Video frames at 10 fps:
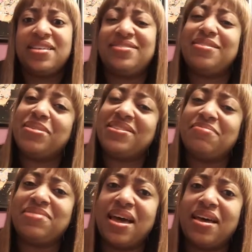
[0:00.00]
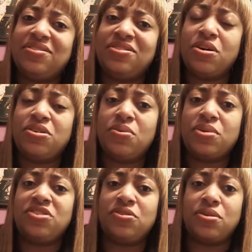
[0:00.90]
But sometimes, you
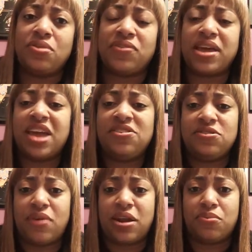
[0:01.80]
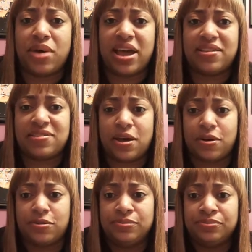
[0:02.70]
don't get your notifications right away.
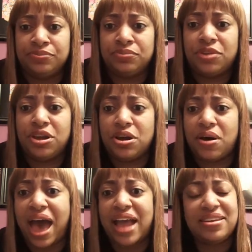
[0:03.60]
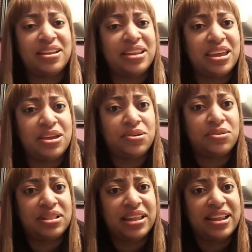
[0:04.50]
So,
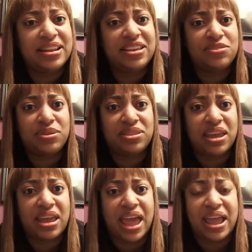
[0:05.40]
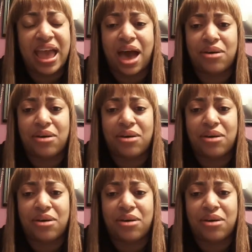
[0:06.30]
ideally, at least within